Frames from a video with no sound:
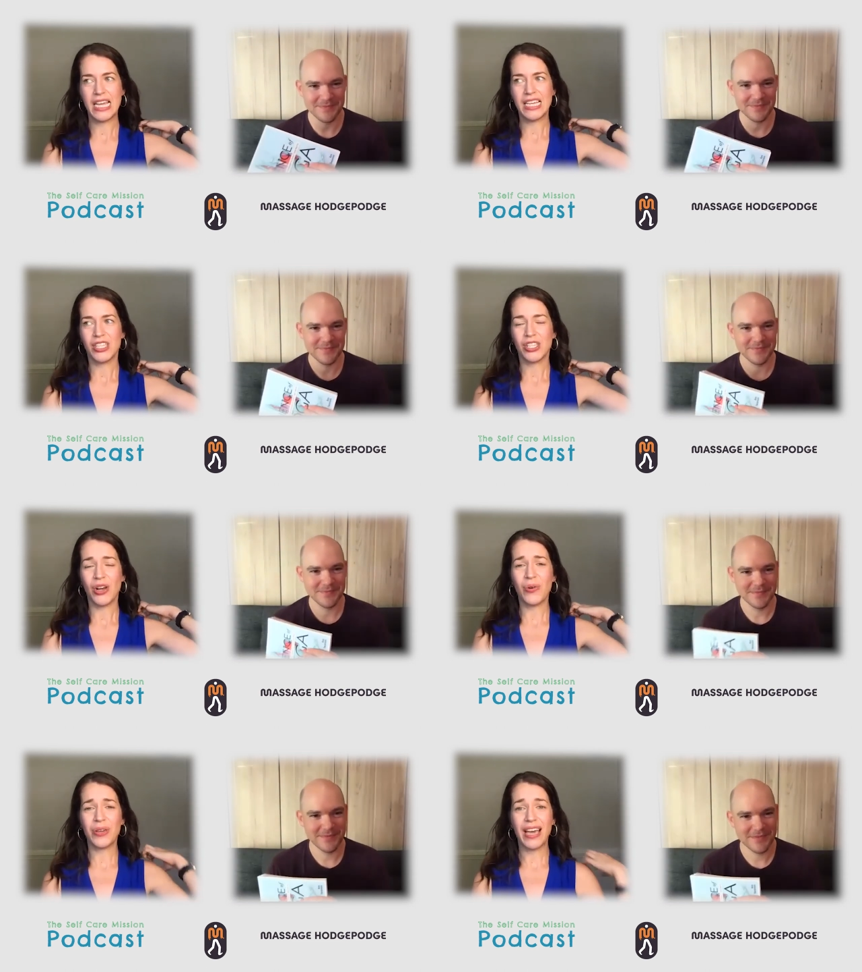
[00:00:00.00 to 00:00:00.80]

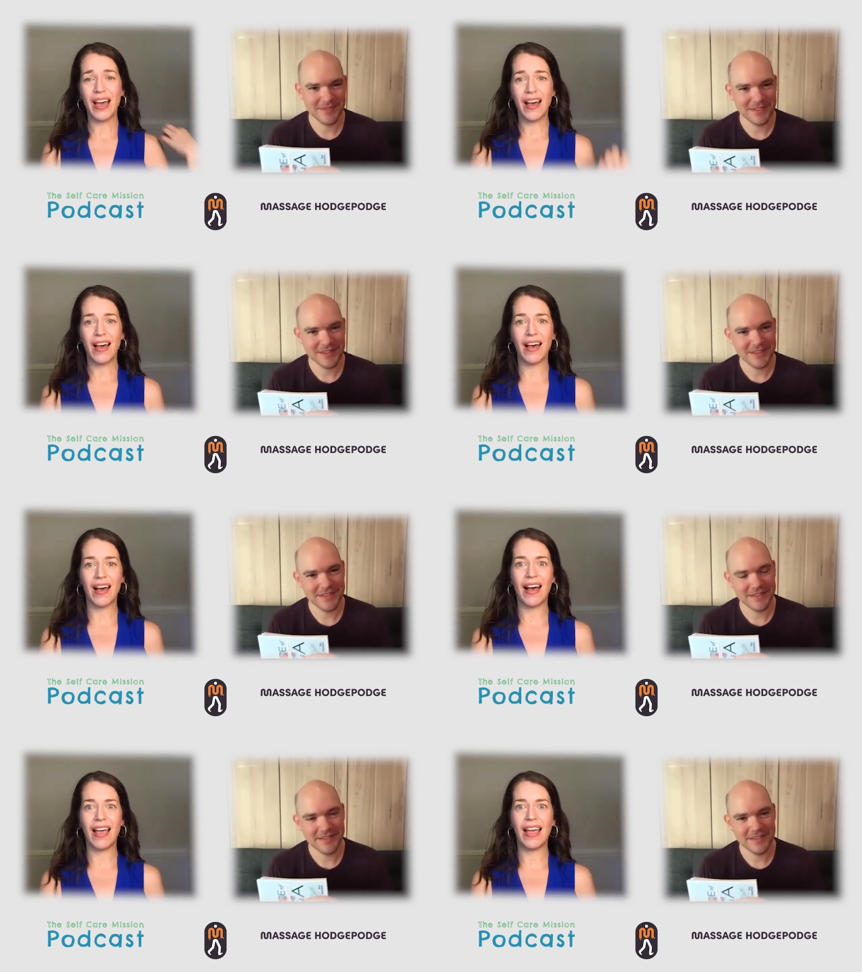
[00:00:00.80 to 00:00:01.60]
Speaker 1: So yeah,
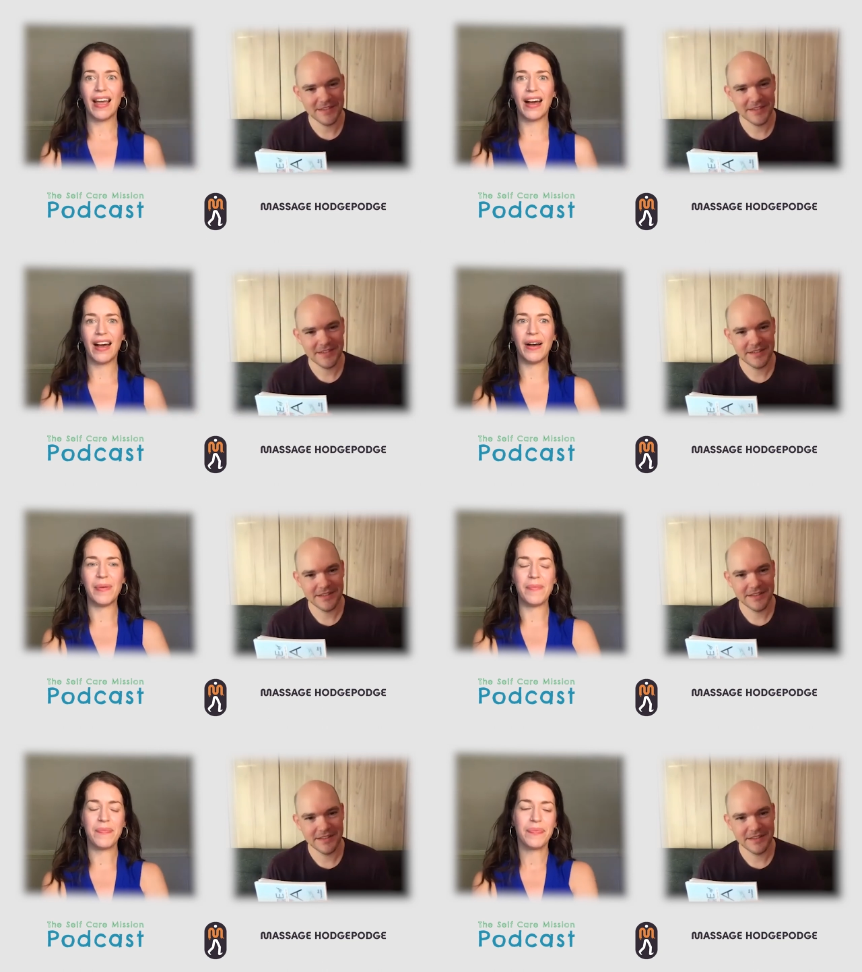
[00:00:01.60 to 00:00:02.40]
I,
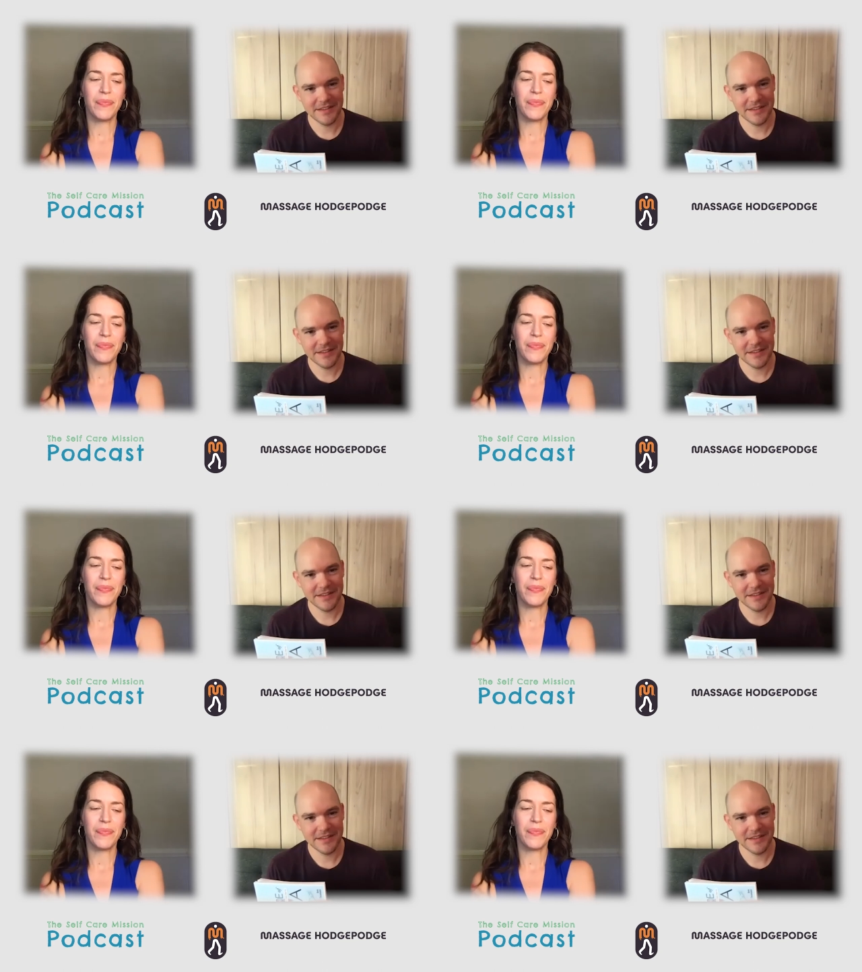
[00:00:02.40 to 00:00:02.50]
um,